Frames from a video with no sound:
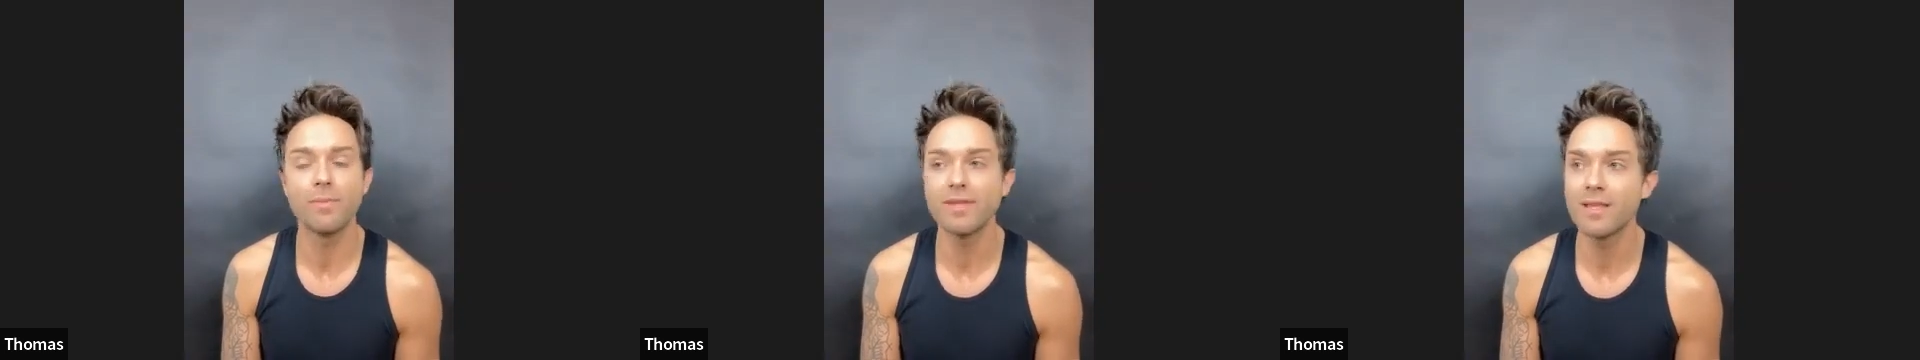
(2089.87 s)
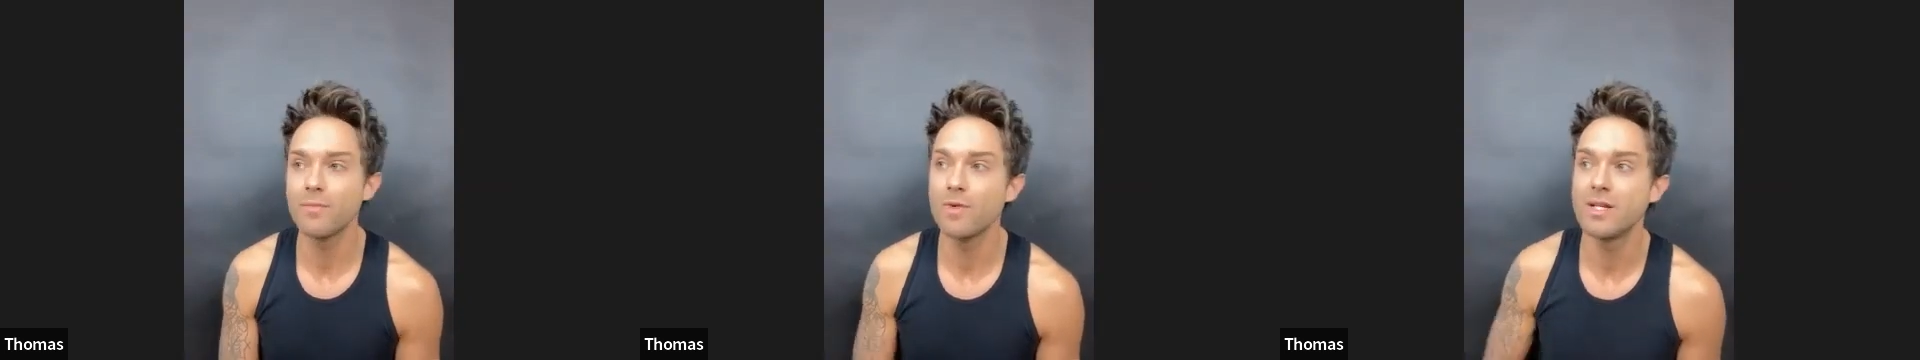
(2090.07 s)

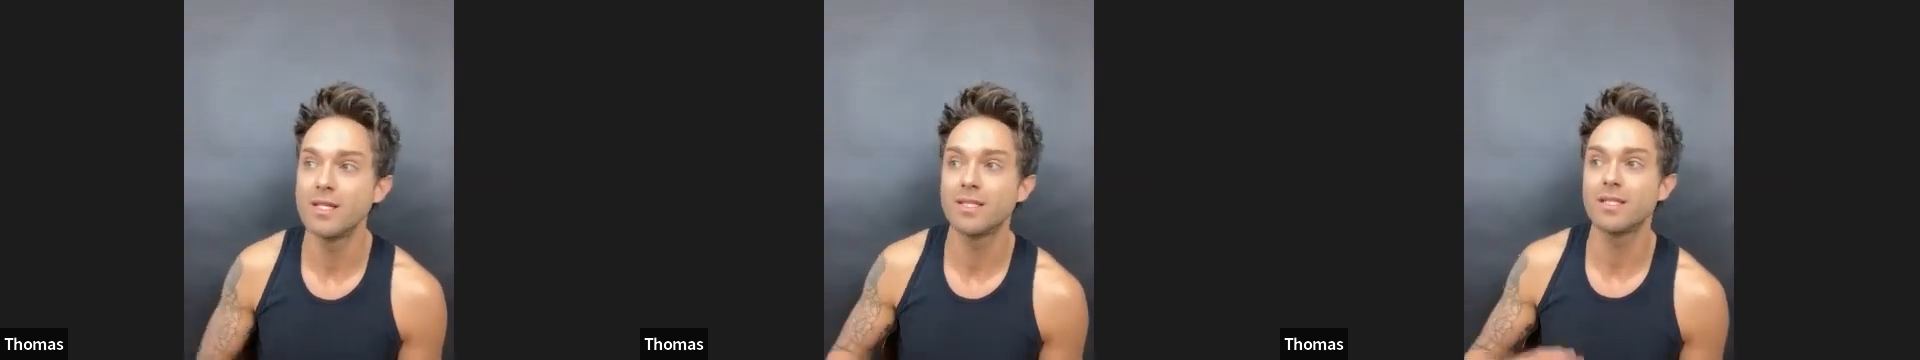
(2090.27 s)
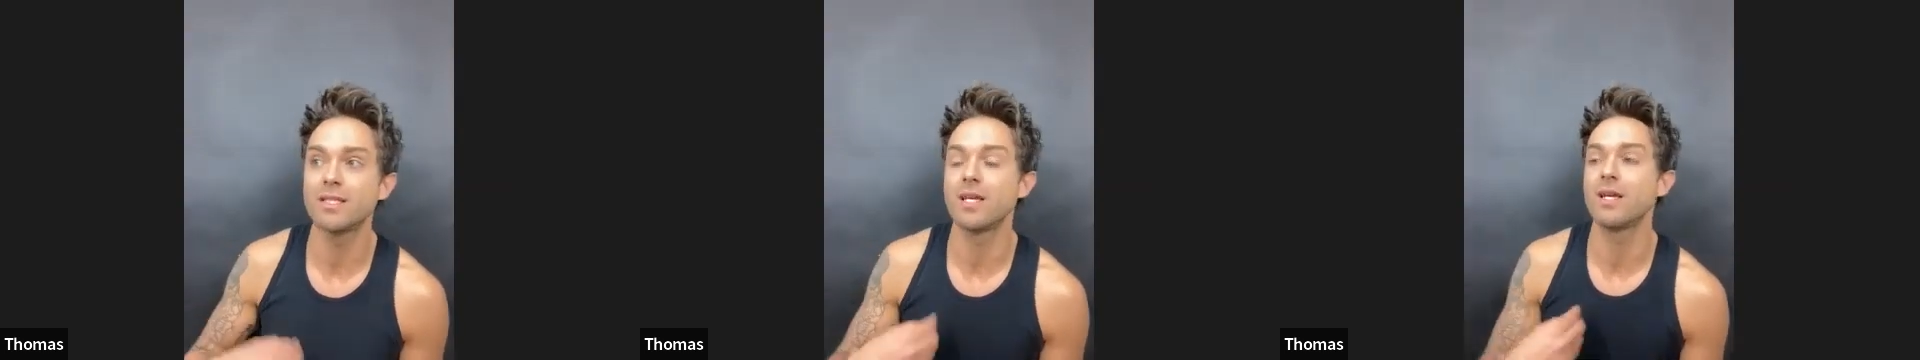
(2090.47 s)
But then when
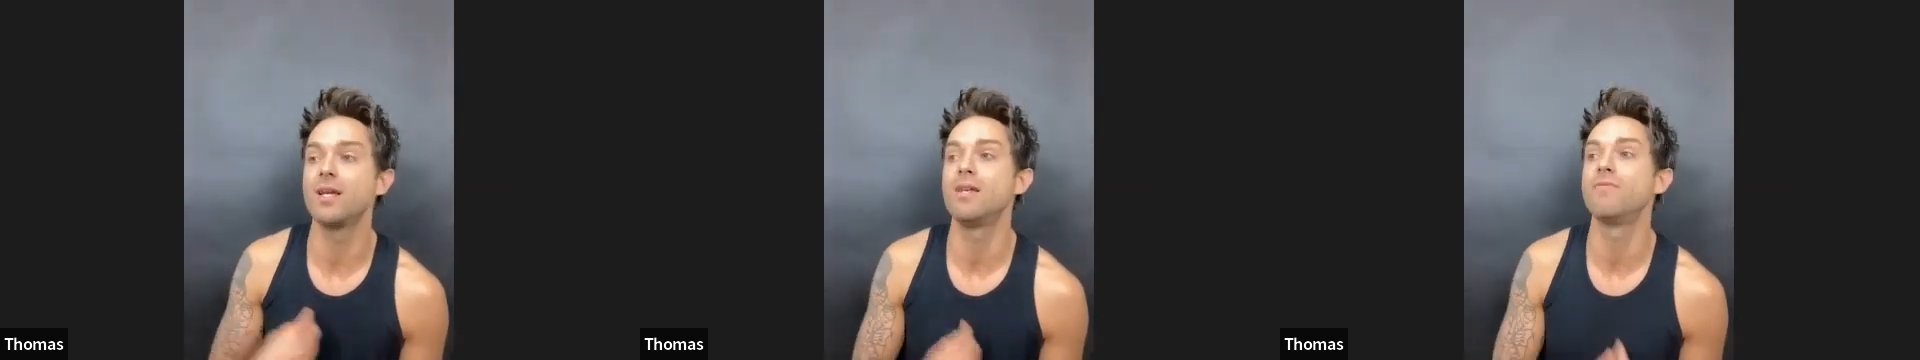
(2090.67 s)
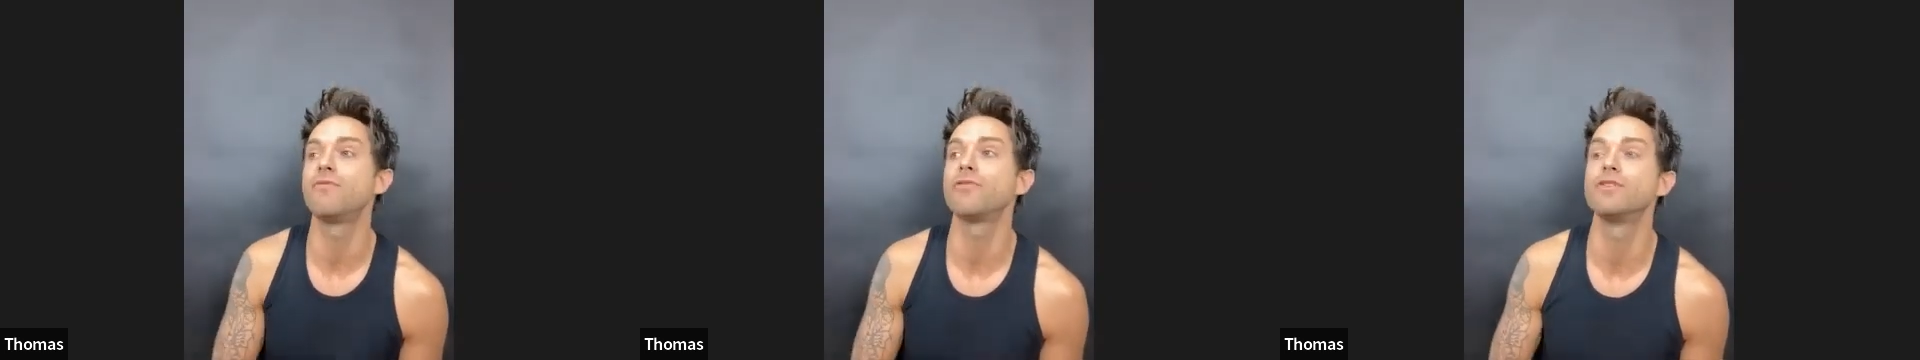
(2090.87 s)
it's
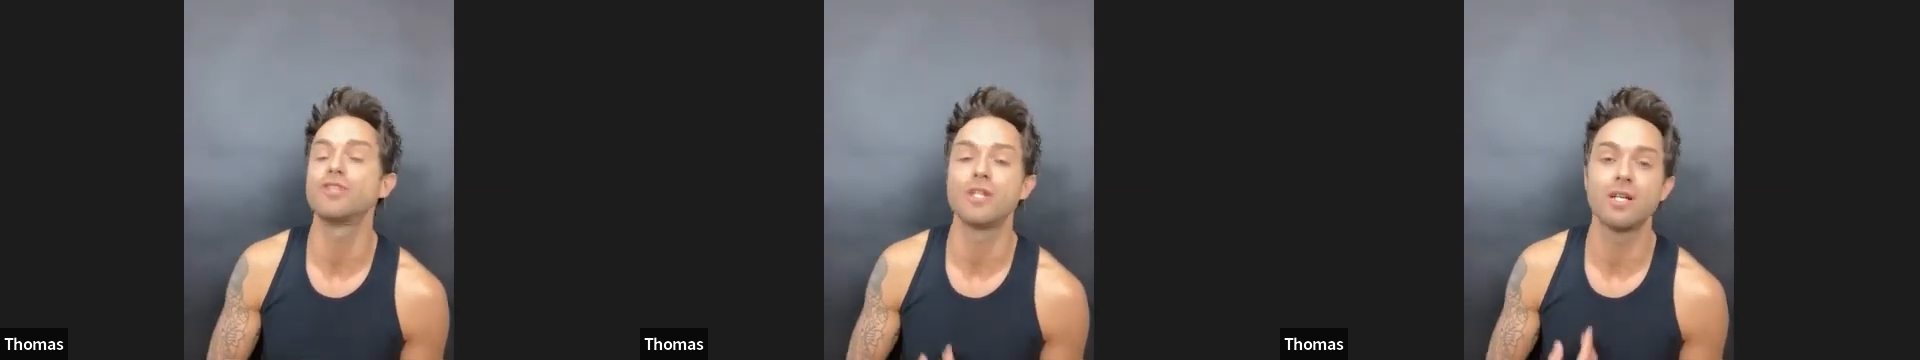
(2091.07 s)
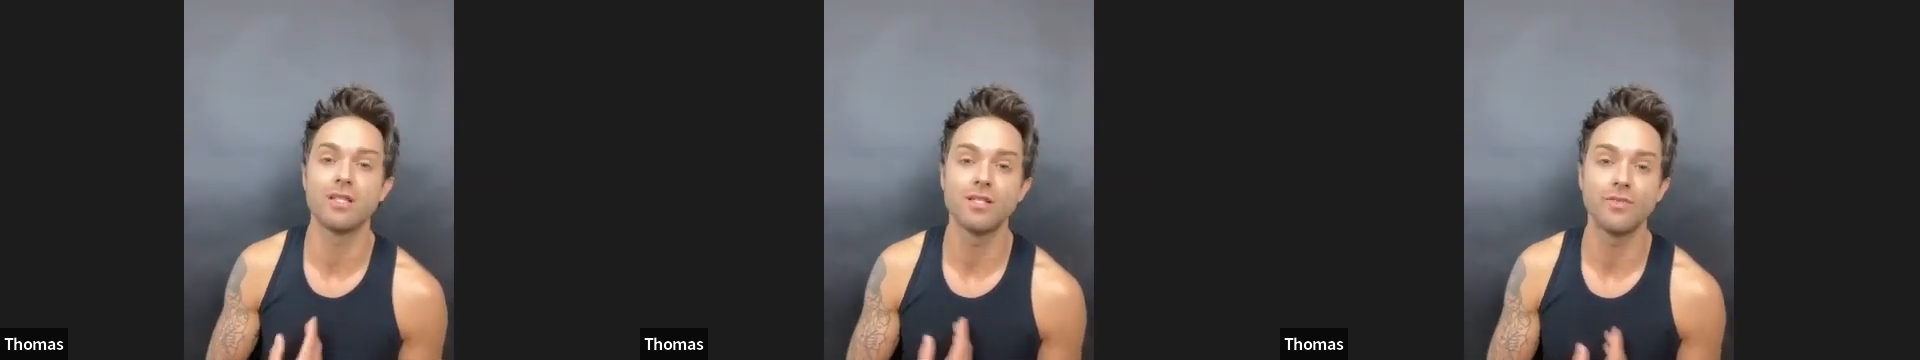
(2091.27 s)

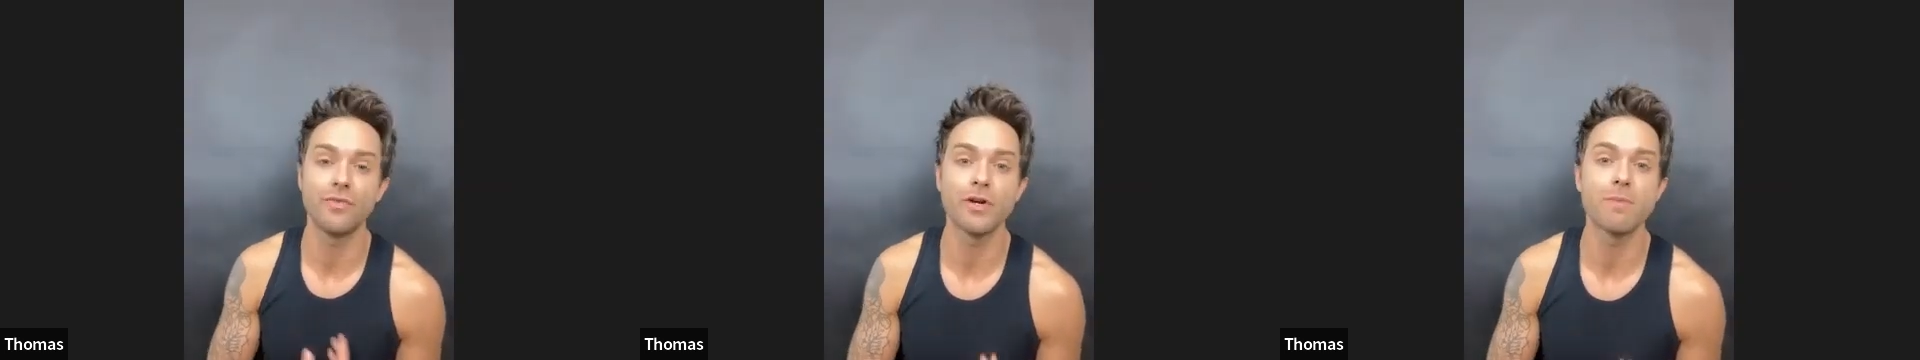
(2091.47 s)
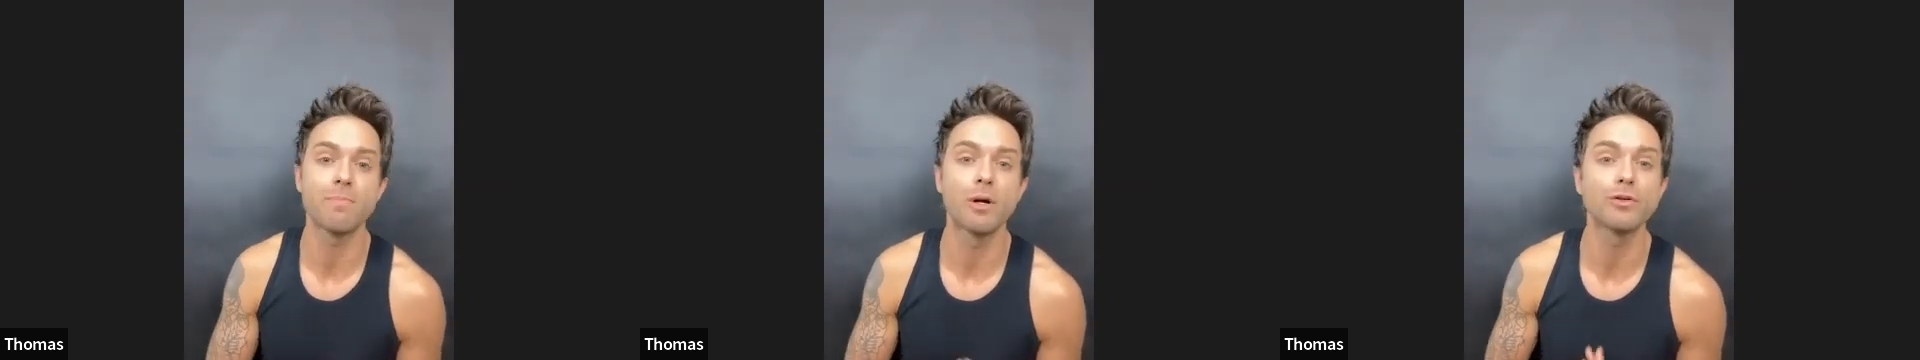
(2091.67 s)
infringing on this
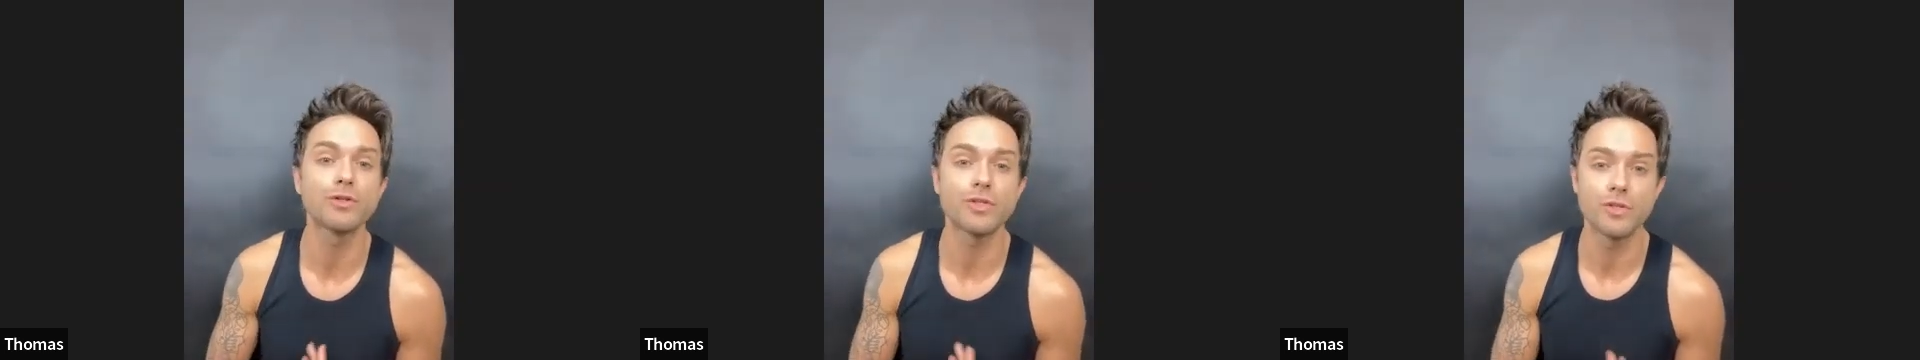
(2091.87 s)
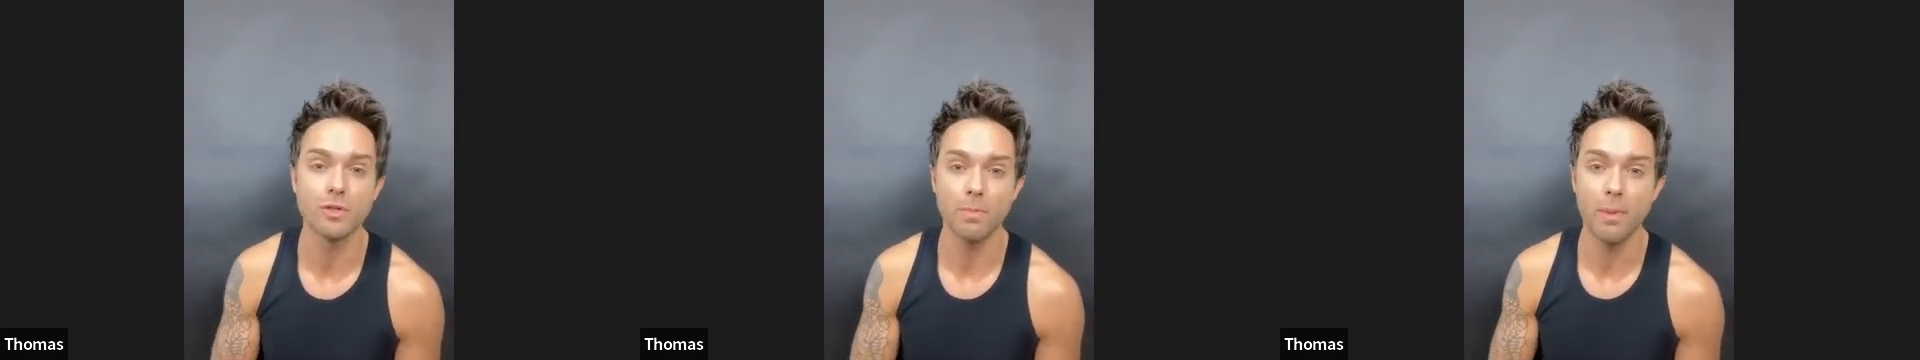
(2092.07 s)
very
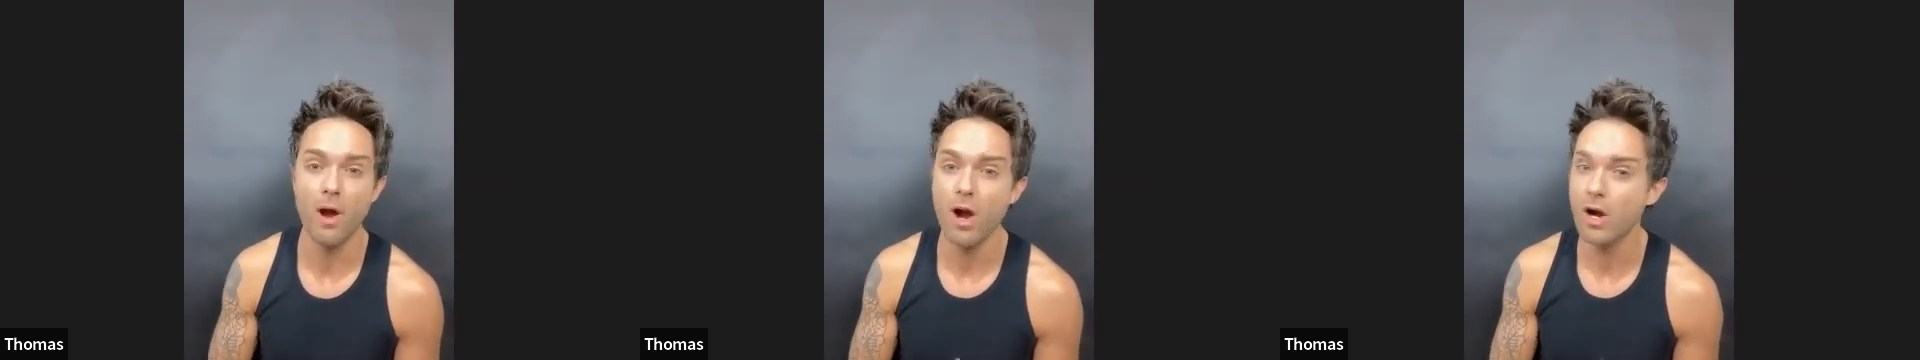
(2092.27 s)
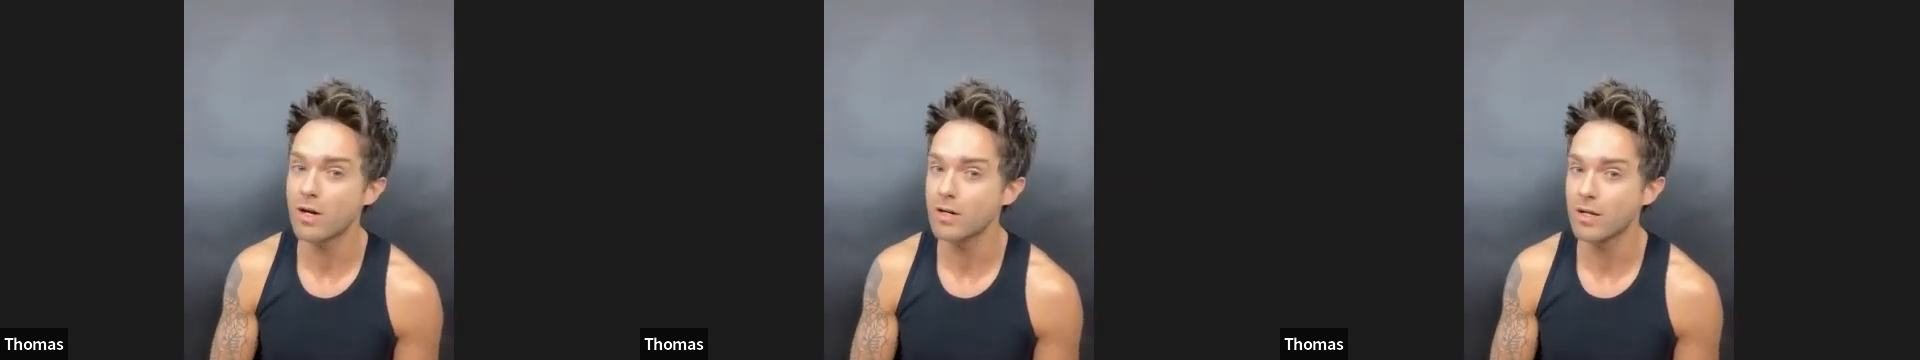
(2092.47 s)
personal
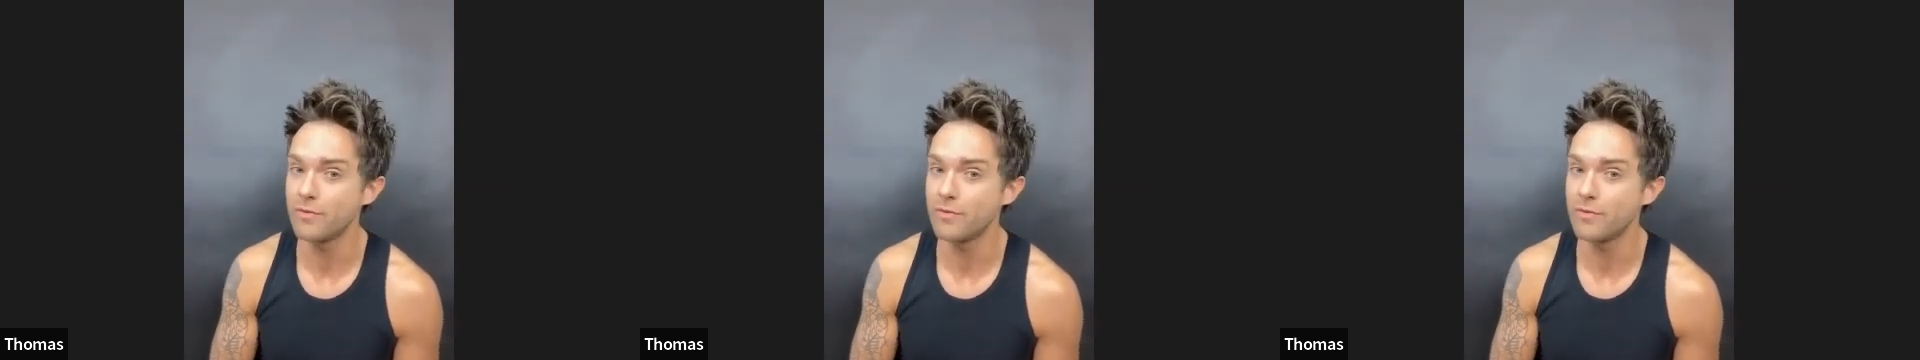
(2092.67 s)
part